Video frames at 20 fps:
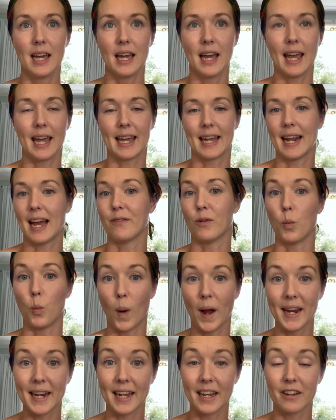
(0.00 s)
It can have a
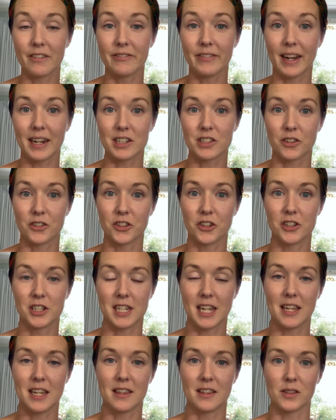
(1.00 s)
whitening effect on your
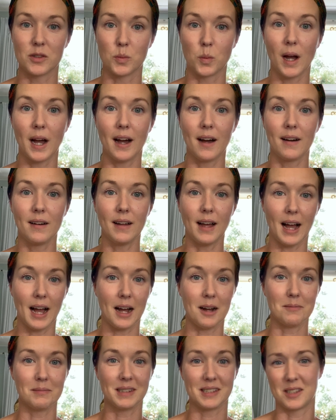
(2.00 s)
teeth as well.
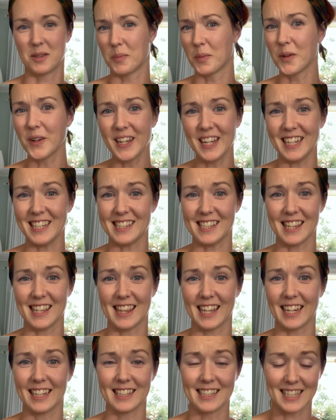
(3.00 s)
It's a pretty easy
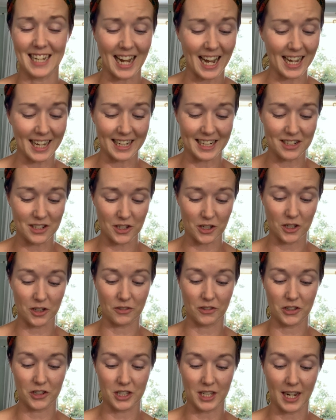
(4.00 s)
thing to add into your
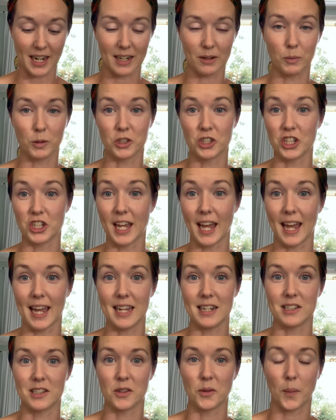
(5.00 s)
routine once you get
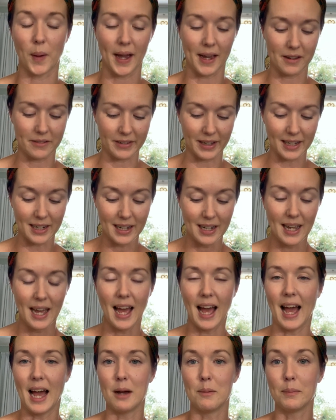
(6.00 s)
into the way of it.
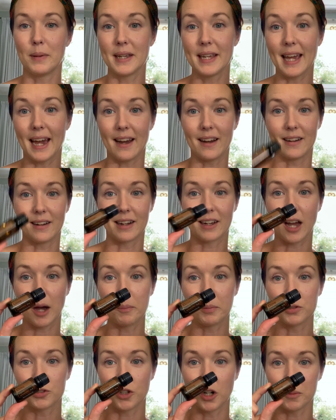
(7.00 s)
But yeah, a
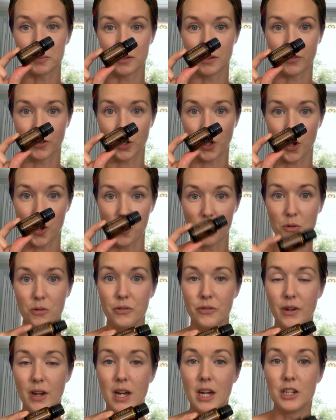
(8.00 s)
couple drops of
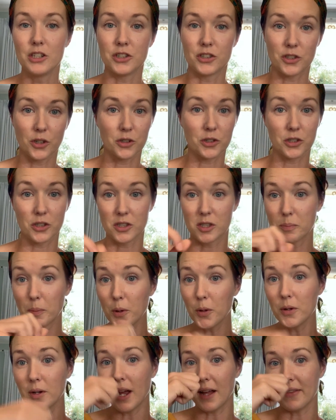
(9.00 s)
clove just onto the
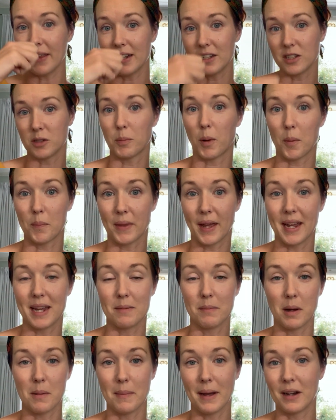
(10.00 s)
spoon, and then just pop that
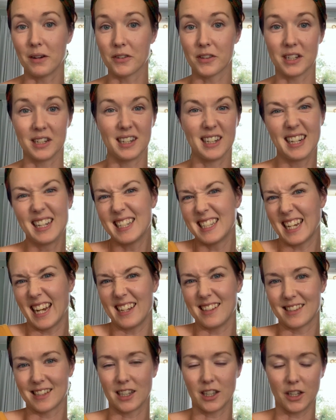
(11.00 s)
in my mouth, and you can taste